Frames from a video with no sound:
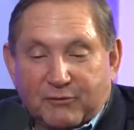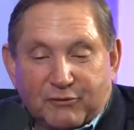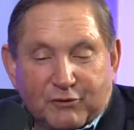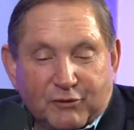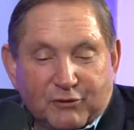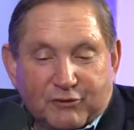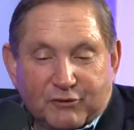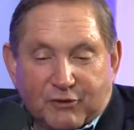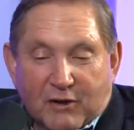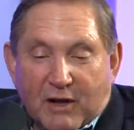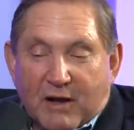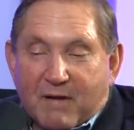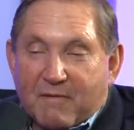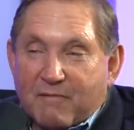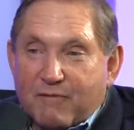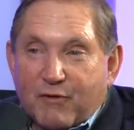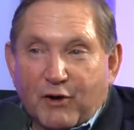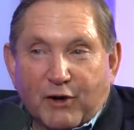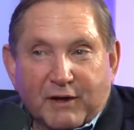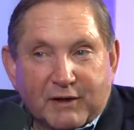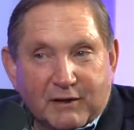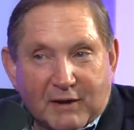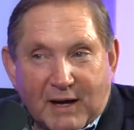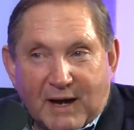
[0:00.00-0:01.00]
So it's
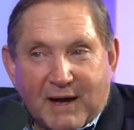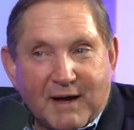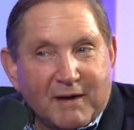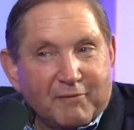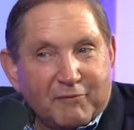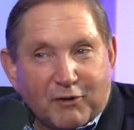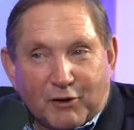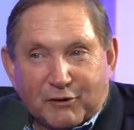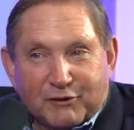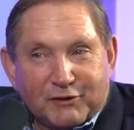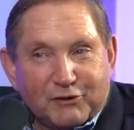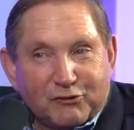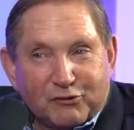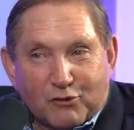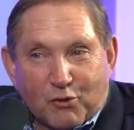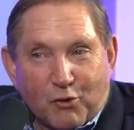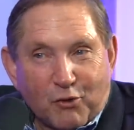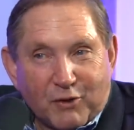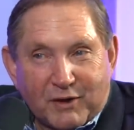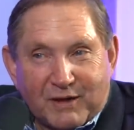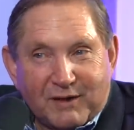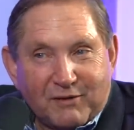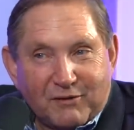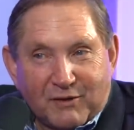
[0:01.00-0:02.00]
very, I have all these
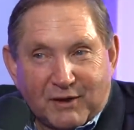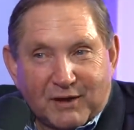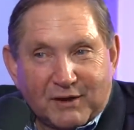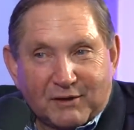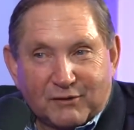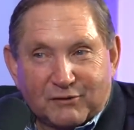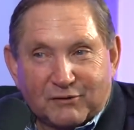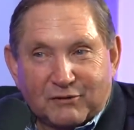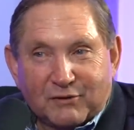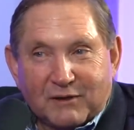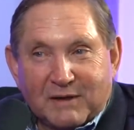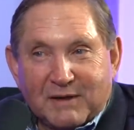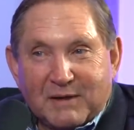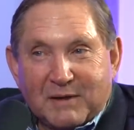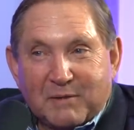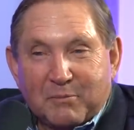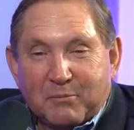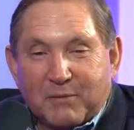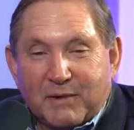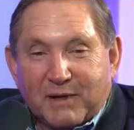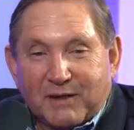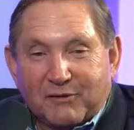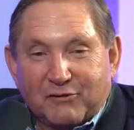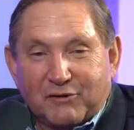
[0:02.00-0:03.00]
corny things,
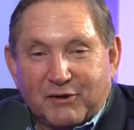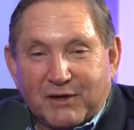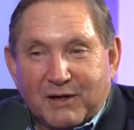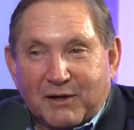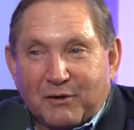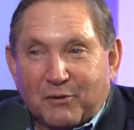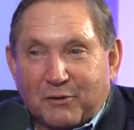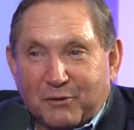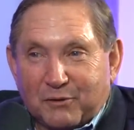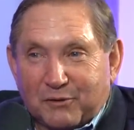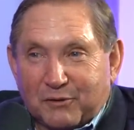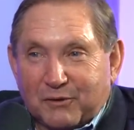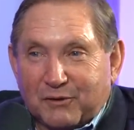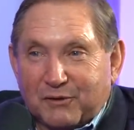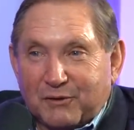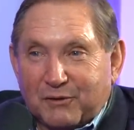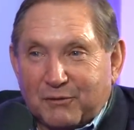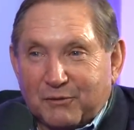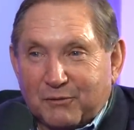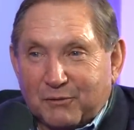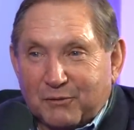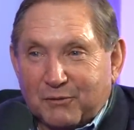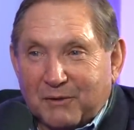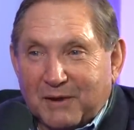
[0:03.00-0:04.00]
but as you get older,
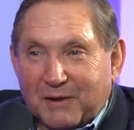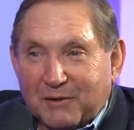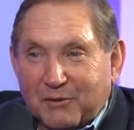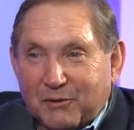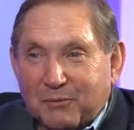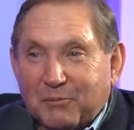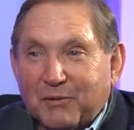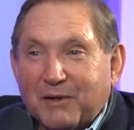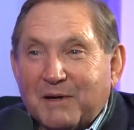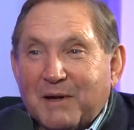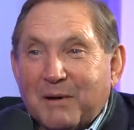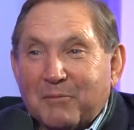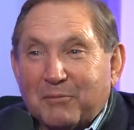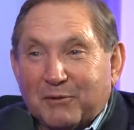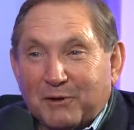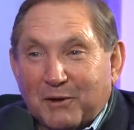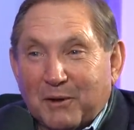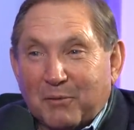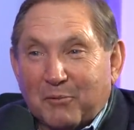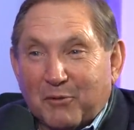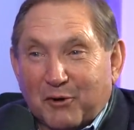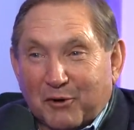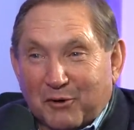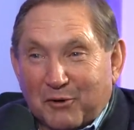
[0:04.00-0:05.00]
you become a
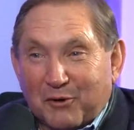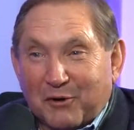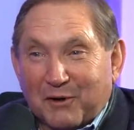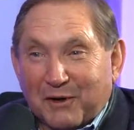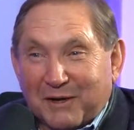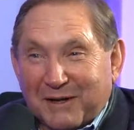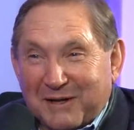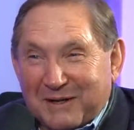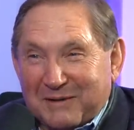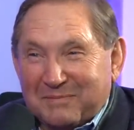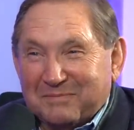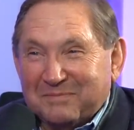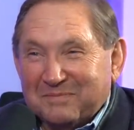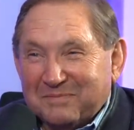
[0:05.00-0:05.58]
little more corny.